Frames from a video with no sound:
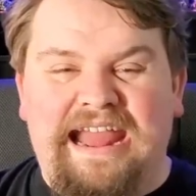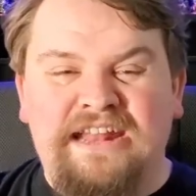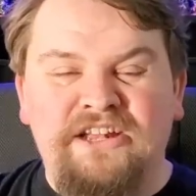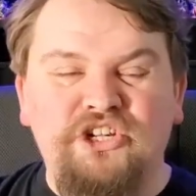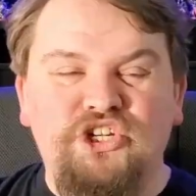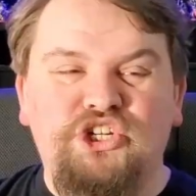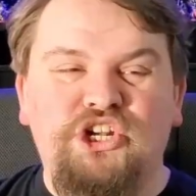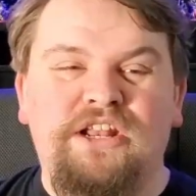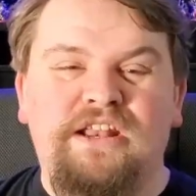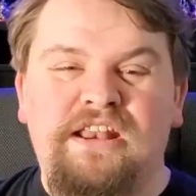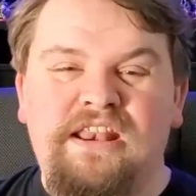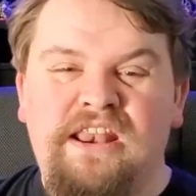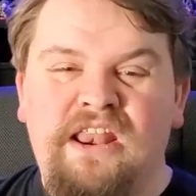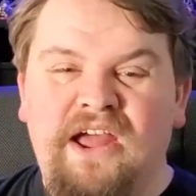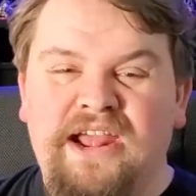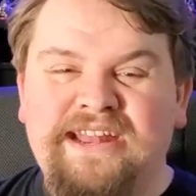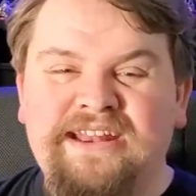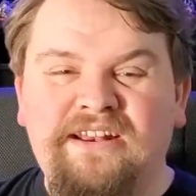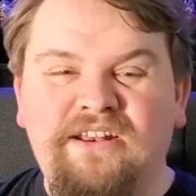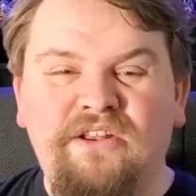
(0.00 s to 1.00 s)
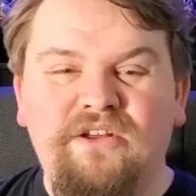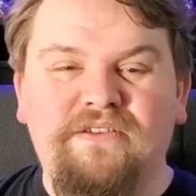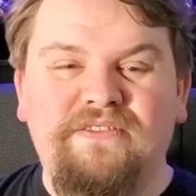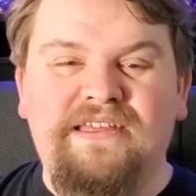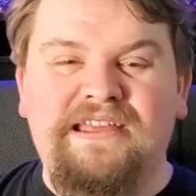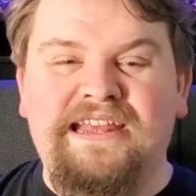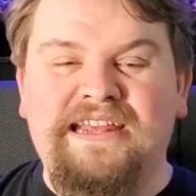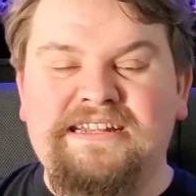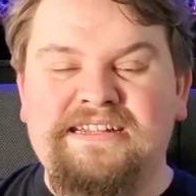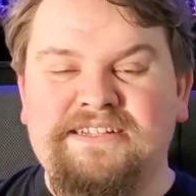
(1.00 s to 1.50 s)
ancient knight look
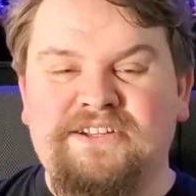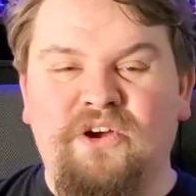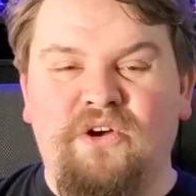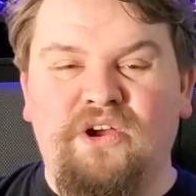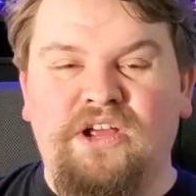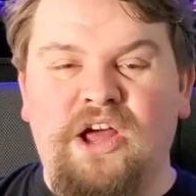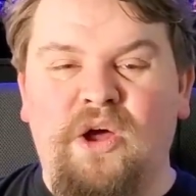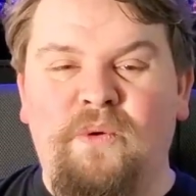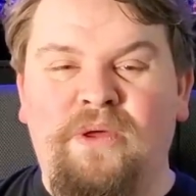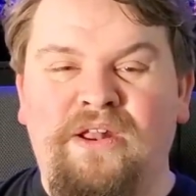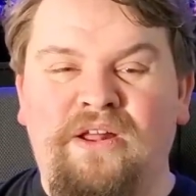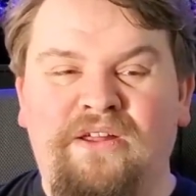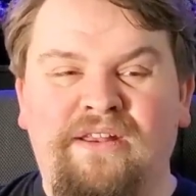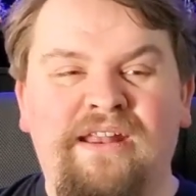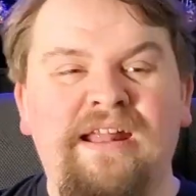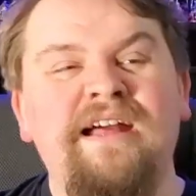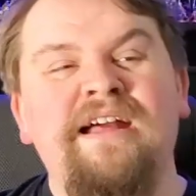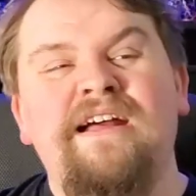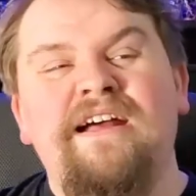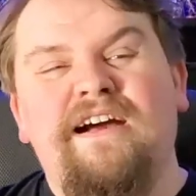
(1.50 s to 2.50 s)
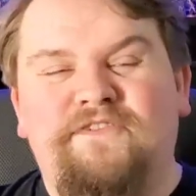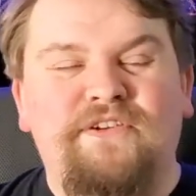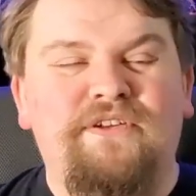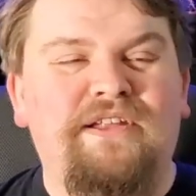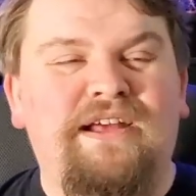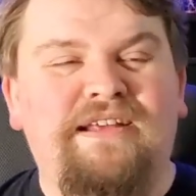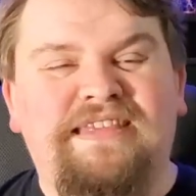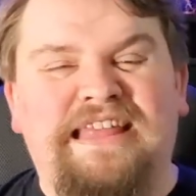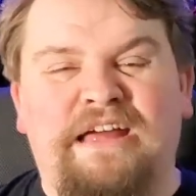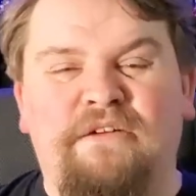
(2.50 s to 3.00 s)
that he's got going on. I feel
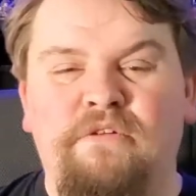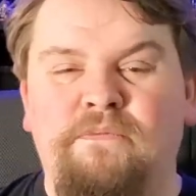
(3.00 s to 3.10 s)
like